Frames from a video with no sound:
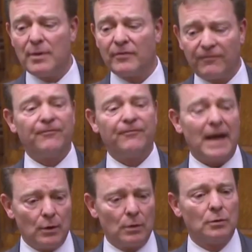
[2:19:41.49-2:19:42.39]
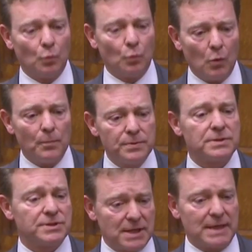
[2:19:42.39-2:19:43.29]
It was a matter for them to
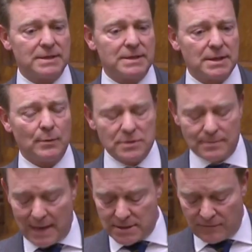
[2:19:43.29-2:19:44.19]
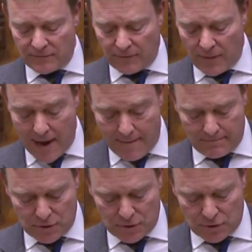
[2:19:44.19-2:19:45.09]
choose. So can I
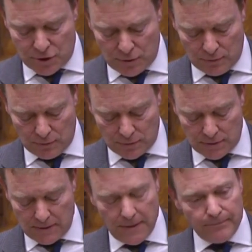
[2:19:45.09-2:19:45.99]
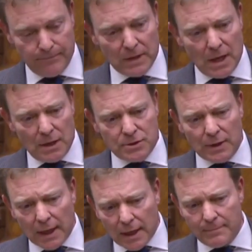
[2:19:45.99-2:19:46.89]
commend my right honourable friend for the bold
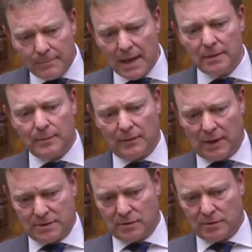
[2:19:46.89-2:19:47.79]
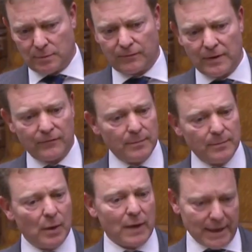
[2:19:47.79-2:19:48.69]
action he's taken? And I'm
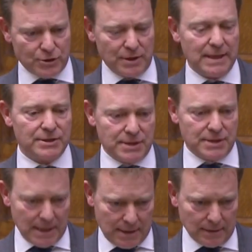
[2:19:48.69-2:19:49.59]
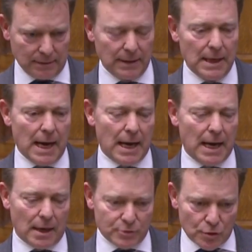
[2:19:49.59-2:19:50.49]
sure it is action that is supported
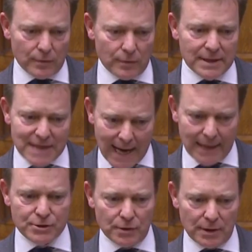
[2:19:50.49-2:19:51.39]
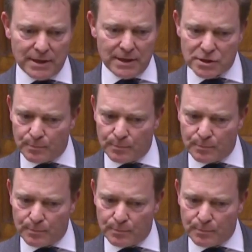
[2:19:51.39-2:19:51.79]
across this country.